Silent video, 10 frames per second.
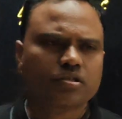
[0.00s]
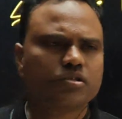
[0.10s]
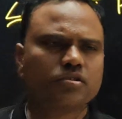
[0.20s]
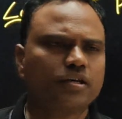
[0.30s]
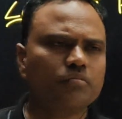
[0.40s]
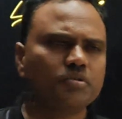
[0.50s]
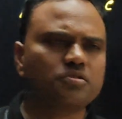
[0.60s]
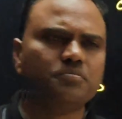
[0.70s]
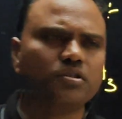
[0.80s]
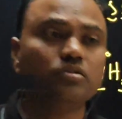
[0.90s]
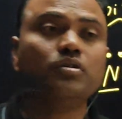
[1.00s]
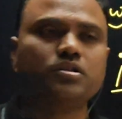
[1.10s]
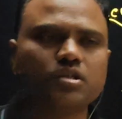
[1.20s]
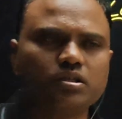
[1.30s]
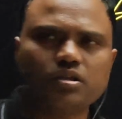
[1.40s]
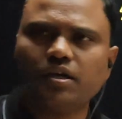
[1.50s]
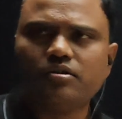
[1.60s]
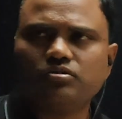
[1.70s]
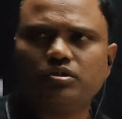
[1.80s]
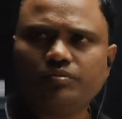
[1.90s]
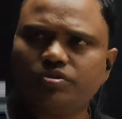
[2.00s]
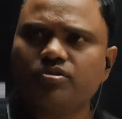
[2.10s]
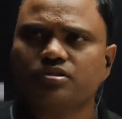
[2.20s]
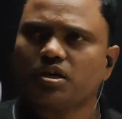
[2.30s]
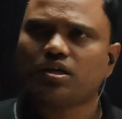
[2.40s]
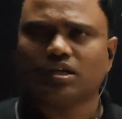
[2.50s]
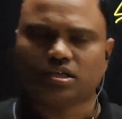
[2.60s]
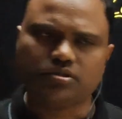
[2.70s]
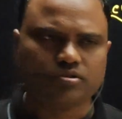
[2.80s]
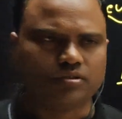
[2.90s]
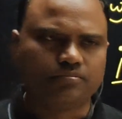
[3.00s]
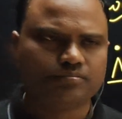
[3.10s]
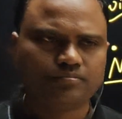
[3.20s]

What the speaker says: She is saying bismuth, you are saying nitrogen. Which is correct? Let us see.